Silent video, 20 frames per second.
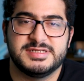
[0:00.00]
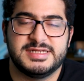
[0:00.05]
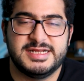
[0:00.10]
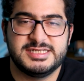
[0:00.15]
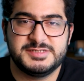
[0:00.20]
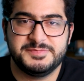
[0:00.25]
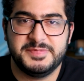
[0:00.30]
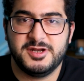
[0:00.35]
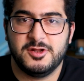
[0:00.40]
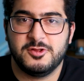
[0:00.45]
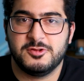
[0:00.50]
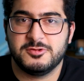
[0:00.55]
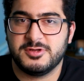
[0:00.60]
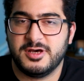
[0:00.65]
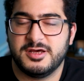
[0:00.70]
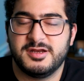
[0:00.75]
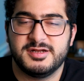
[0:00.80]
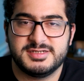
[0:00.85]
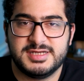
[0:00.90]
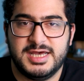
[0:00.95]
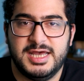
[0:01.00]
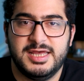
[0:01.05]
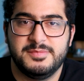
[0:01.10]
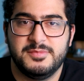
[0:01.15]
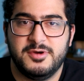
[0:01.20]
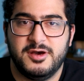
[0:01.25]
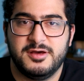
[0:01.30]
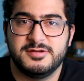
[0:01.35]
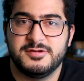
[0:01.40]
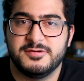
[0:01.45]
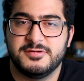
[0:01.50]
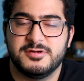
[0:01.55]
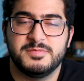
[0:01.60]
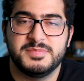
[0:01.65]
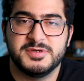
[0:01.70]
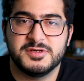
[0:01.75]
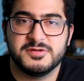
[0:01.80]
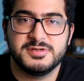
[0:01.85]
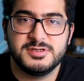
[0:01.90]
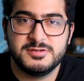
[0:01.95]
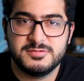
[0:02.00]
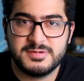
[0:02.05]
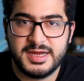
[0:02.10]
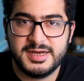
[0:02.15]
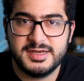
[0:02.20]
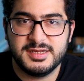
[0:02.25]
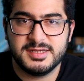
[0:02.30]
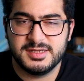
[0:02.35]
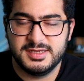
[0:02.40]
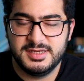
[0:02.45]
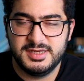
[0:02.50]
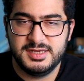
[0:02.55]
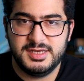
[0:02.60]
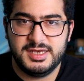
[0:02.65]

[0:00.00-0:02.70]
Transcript: And I spend a lot of time on Notability writing.